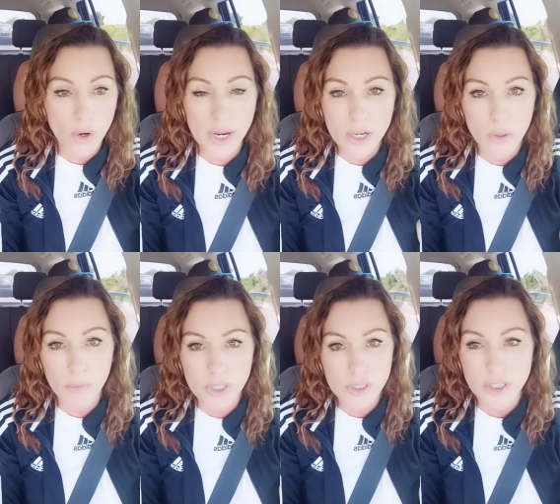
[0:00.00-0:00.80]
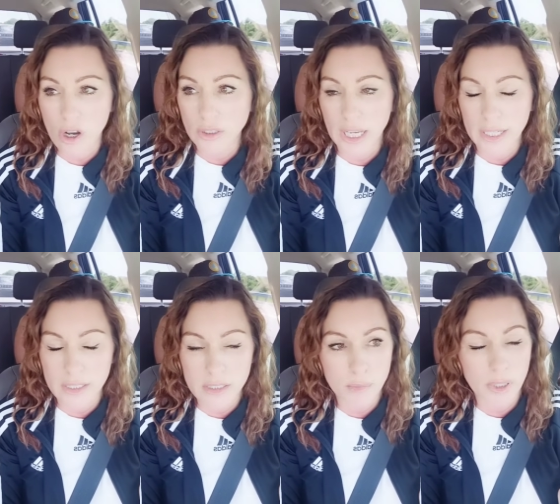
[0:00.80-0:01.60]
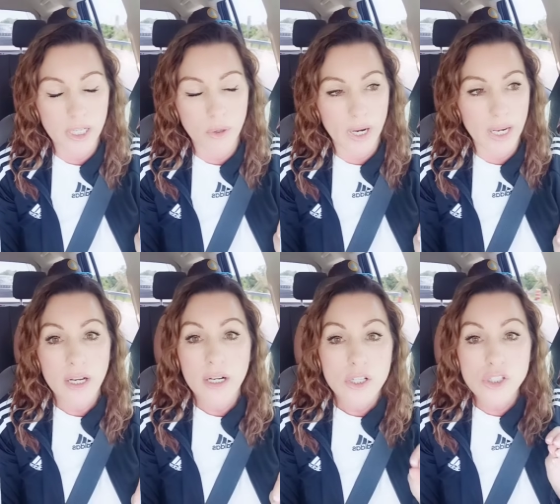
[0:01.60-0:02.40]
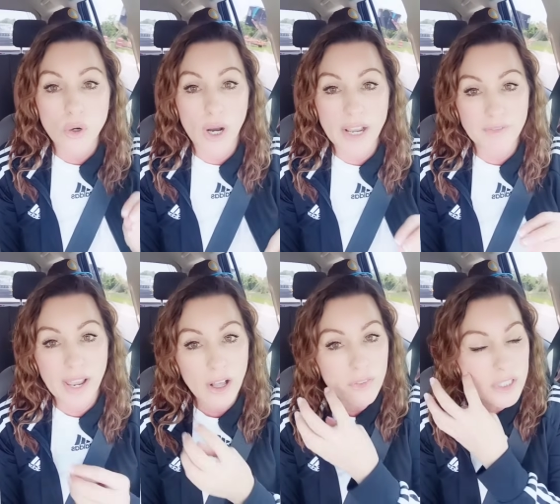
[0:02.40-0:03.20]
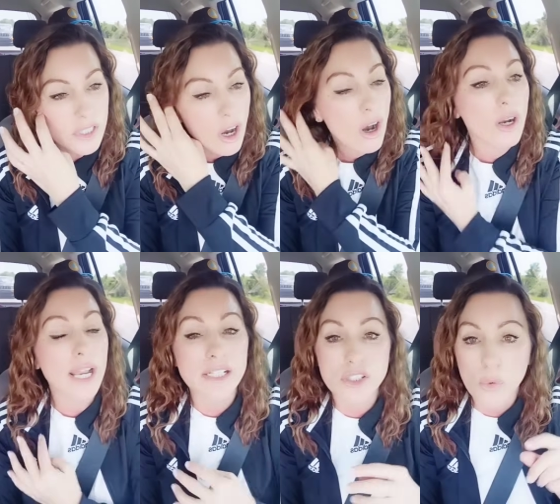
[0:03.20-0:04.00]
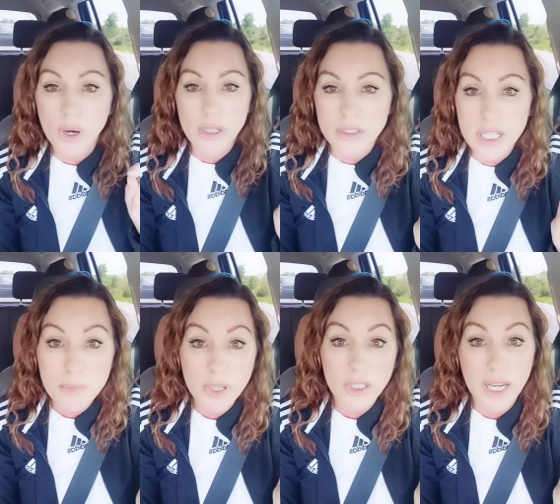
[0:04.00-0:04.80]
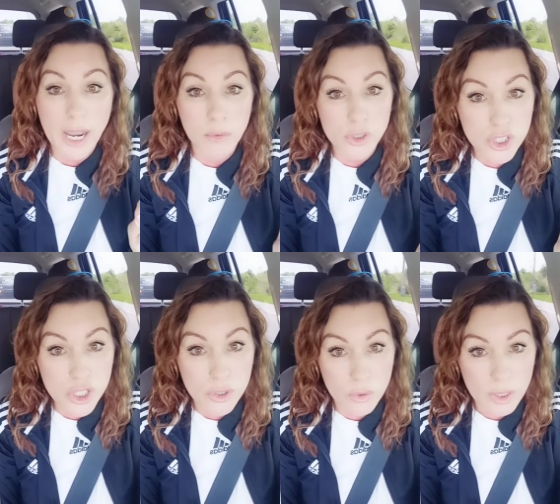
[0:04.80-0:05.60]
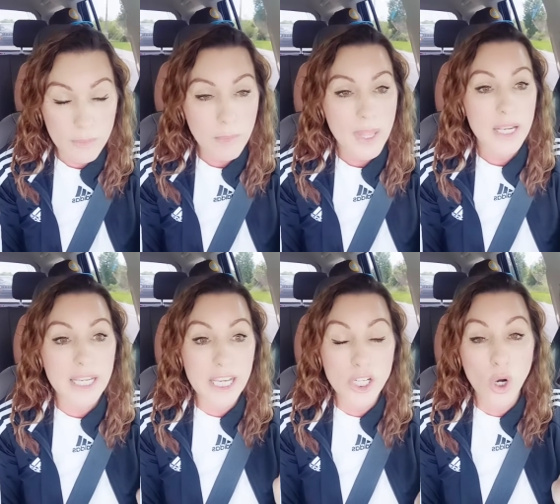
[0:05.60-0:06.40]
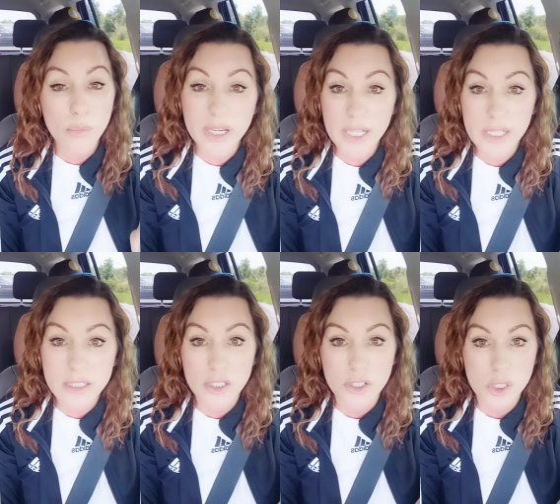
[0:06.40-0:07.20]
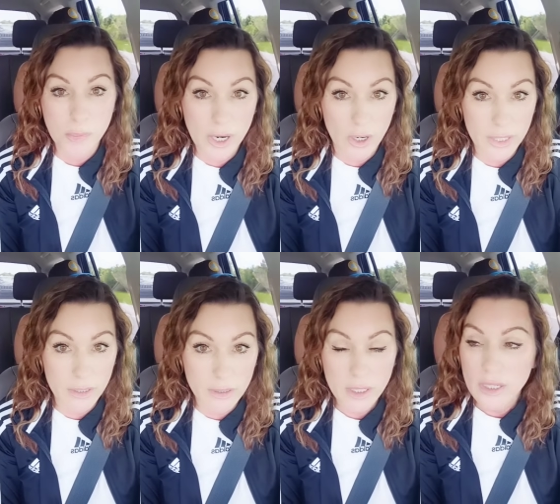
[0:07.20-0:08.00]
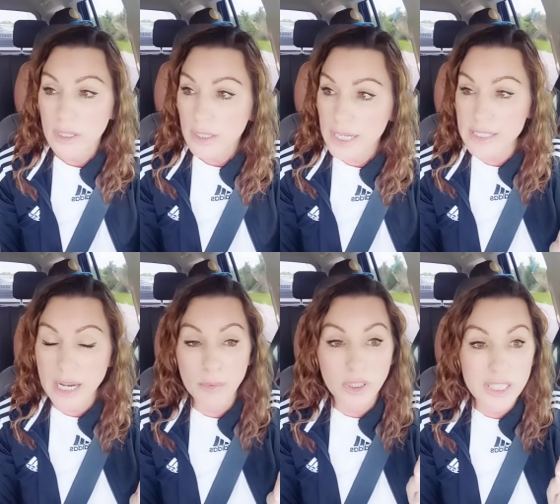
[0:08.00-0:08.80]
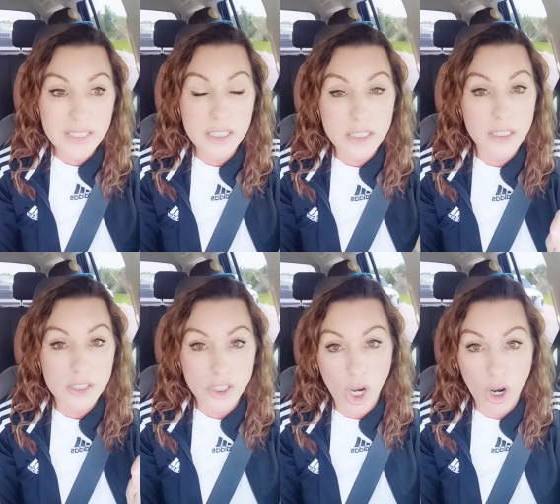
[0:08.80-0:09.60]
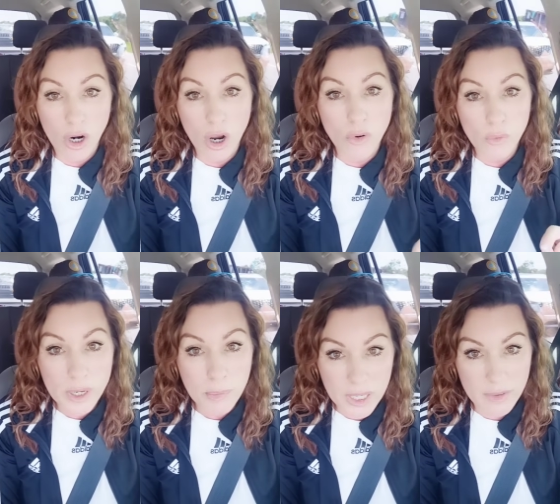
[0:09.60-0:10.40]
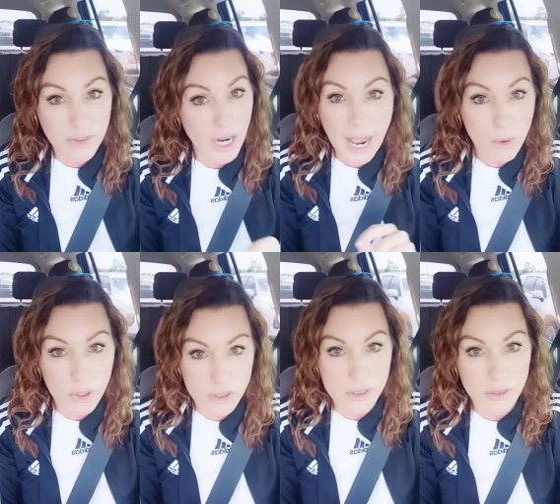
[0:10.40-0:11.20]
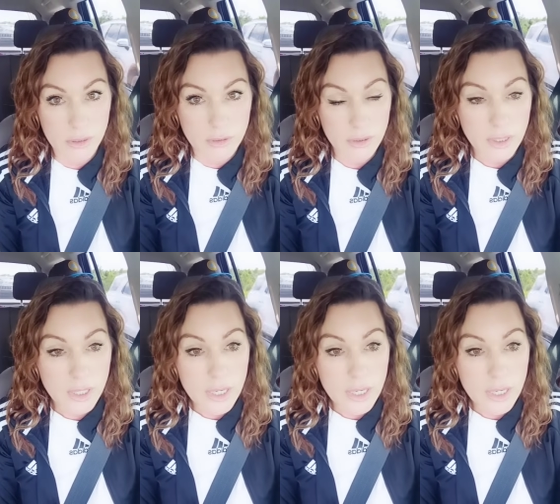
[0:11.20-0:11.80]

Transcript: I know which song that is. But anyway, so I found the song. And so what typically I will do in obedience to the Spirit is I will listen to the song on repeat for hours